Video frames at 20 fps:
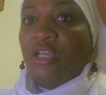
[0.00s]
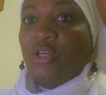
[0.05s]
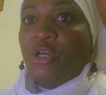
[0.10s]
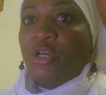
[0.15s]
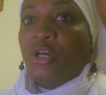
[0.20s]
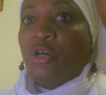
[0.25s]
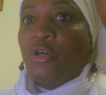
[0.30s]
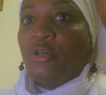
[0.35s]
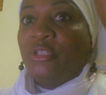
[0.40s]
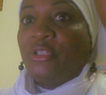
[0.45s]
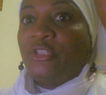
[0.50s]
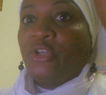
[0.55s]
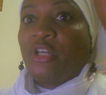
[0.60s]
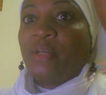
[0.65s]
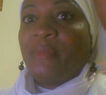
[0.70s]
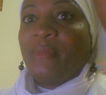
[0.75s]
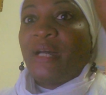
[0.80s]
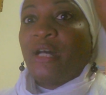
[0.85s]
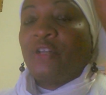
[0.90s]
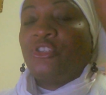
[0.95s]
Talking
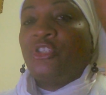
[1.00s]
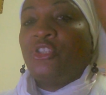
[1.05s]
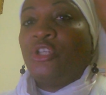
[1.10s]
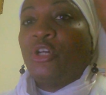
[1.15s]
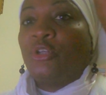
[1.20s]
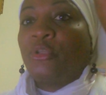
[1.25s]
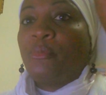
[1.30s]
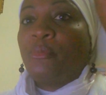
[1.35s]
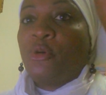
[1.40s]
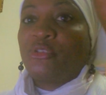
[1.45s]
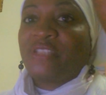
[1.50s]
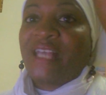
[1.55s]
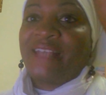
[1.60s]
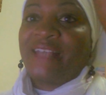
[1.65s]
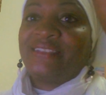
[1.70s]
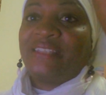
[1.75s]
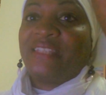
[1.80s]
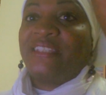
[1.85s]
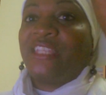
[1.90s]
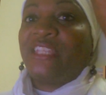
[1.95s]
about, the Most High
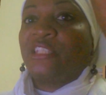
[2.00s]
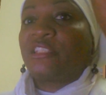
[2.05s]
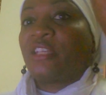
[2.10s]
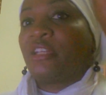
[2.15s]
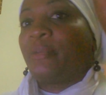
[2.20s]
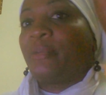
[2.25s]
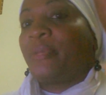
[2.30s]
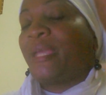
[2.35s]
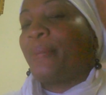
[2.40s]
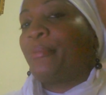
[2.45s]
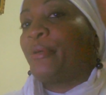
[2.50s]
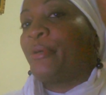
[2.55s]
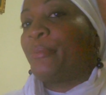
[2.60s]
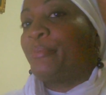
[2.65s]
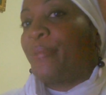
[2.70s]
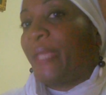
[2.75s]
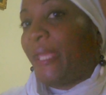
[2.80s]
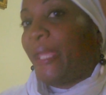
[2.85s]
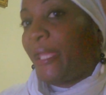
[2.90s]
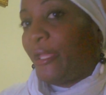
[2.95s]
said there's going to be a
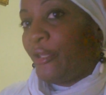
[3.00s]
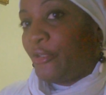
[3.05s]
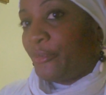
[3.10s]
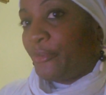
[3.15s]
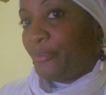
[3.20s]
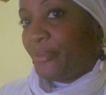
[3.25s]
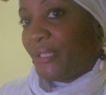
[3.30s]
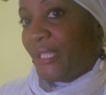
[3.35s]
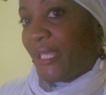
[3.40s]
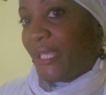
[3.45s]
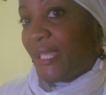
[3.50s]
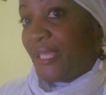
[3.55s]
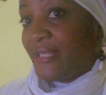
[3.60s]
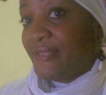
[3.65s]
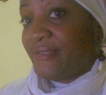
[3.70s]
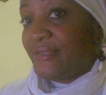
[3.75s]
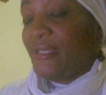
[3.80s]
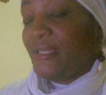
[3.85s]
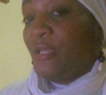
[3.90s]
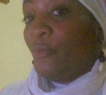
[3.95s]
prepared
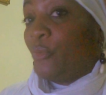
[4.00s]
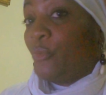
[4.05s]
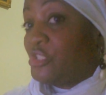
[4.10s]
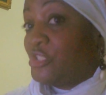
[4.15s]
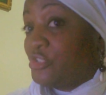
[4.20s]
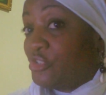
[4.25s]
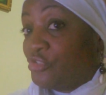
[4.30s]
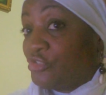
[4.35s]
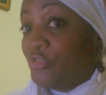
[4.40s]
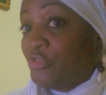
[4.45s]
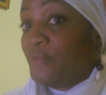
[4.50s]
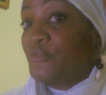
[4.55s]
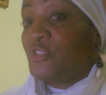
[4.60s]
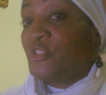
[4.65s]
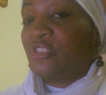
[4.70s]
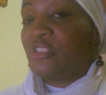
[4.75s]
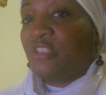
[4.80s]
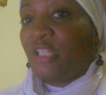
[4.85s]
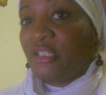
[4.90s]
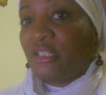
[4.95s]
place, which the
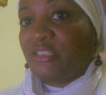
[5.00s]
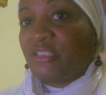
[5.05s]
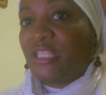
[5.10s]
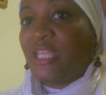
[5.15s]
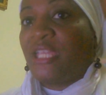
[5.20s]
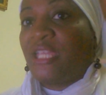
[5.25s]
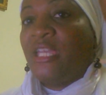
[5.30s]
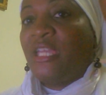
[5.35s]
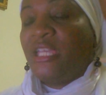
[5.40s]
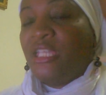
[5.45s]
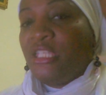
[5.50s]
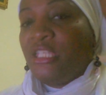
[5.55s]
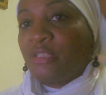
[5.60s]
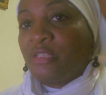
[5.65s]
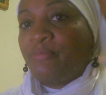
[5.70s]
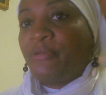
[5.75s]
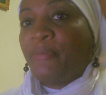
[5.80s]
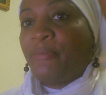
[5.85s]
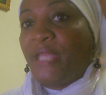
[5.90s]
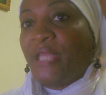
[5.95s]
scriptures does say he's
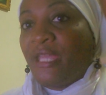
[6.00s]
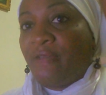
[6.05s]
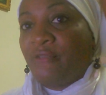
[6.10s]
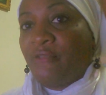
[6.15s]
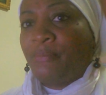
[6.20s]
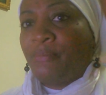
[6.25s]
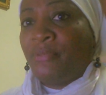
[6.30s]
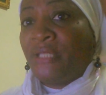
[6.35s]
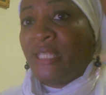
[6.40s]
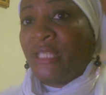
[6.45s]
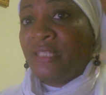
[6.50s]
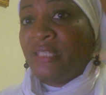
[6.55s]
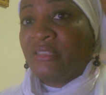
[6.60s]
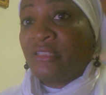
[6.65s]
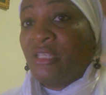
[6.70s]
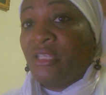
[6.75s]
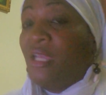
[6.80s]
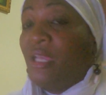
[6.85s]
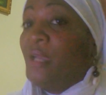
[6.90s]
preparing a place.